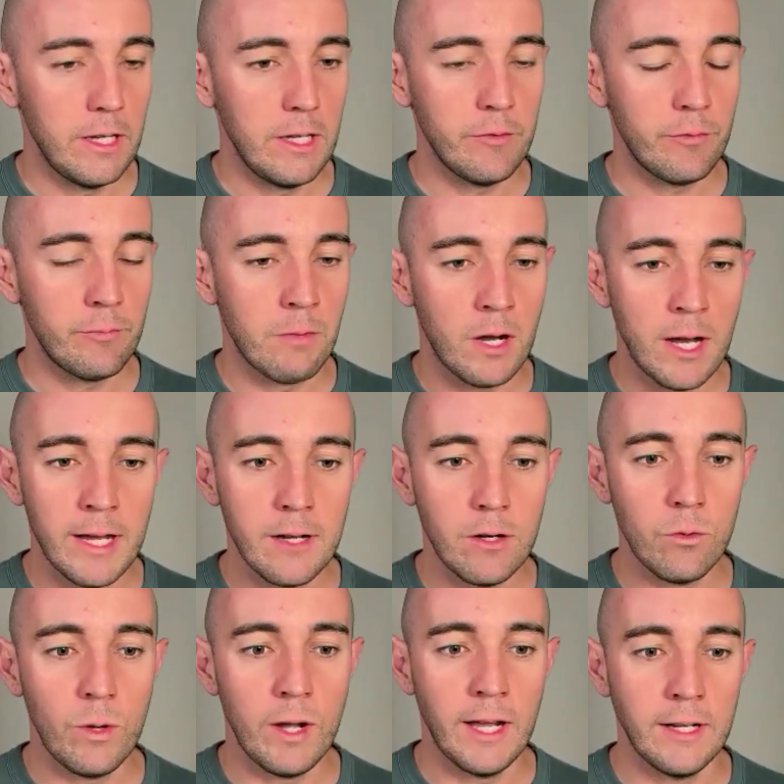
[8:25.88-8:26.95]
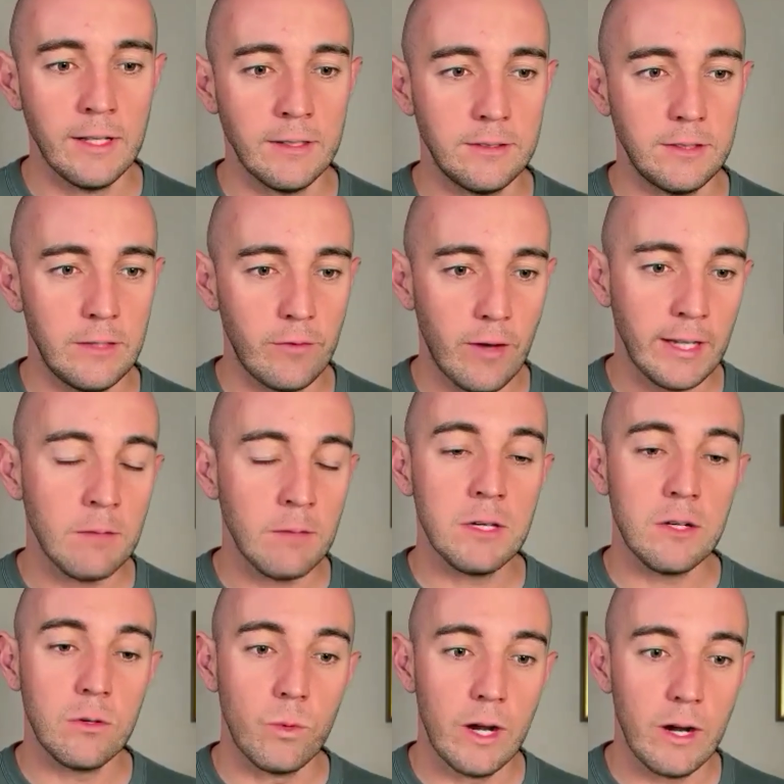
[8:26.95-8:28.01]
If I can
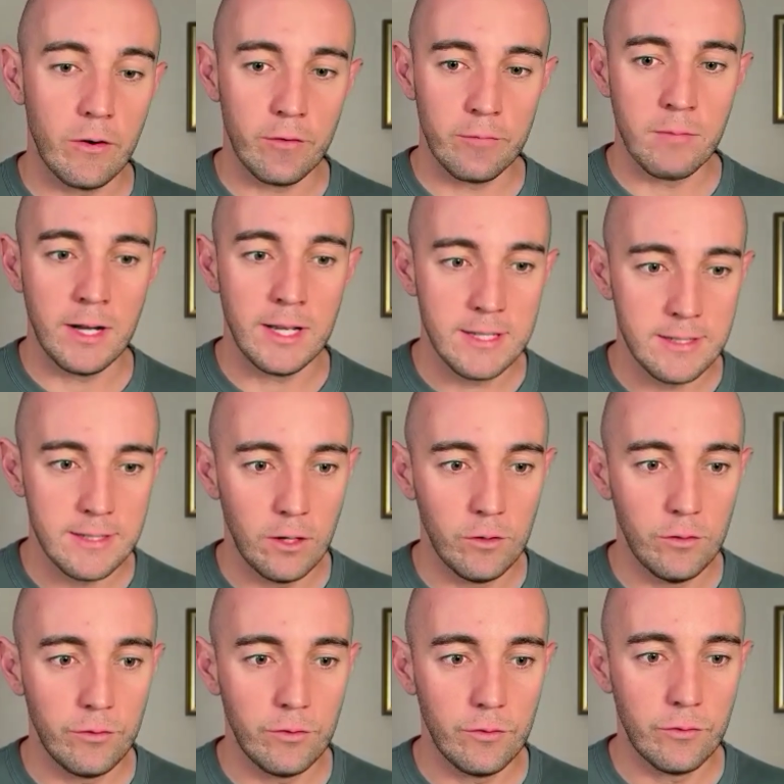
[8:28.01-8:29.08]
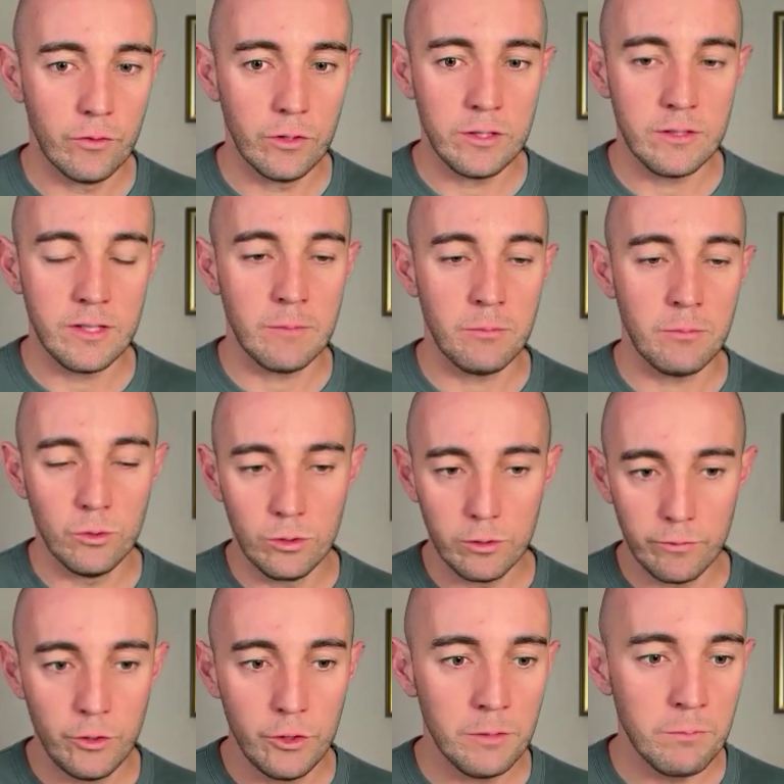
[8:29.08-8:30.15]
be aware of myself, for example, or
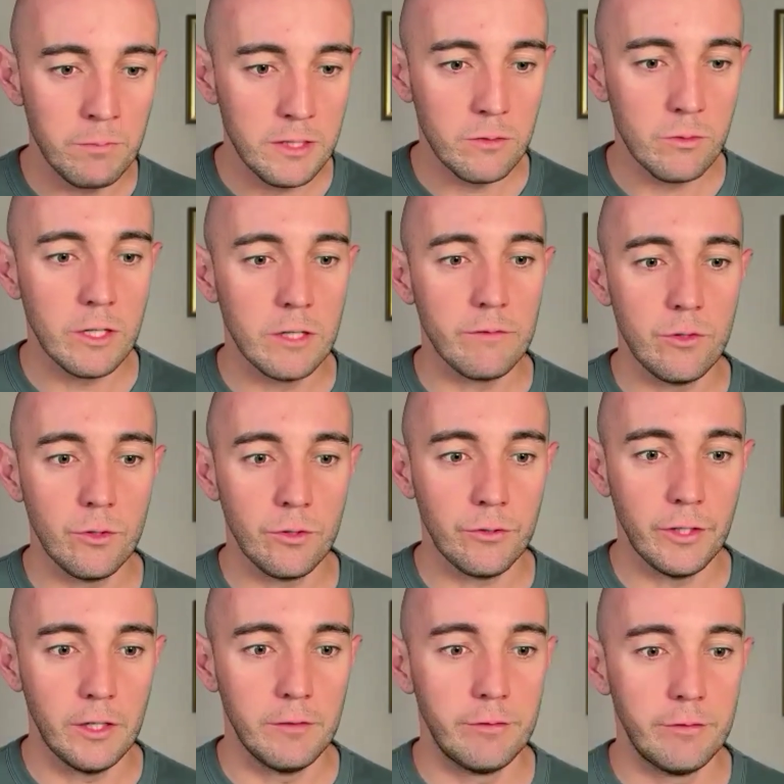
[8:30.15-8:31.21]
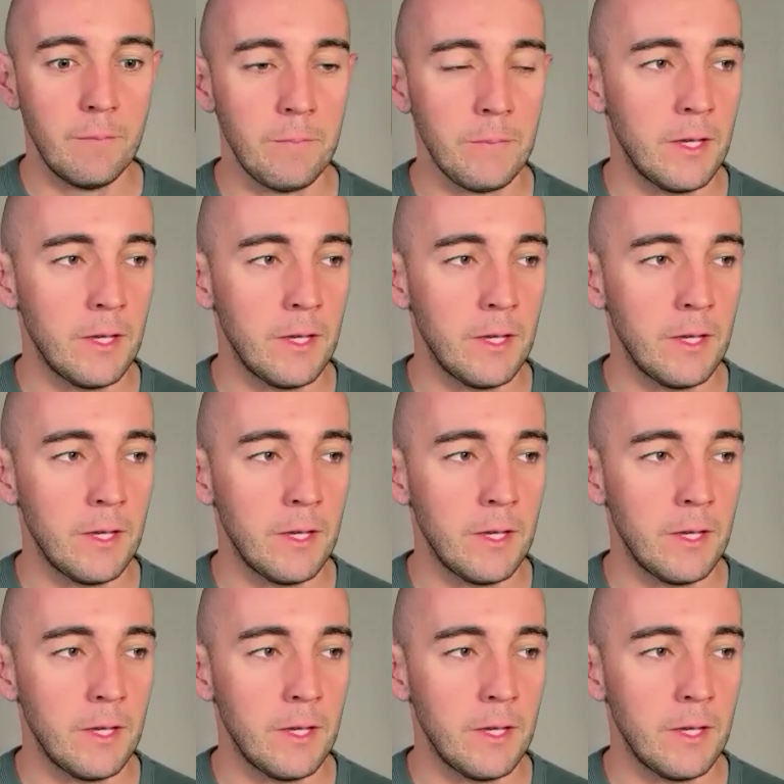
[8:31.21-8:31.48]
if you can be aware of yourself,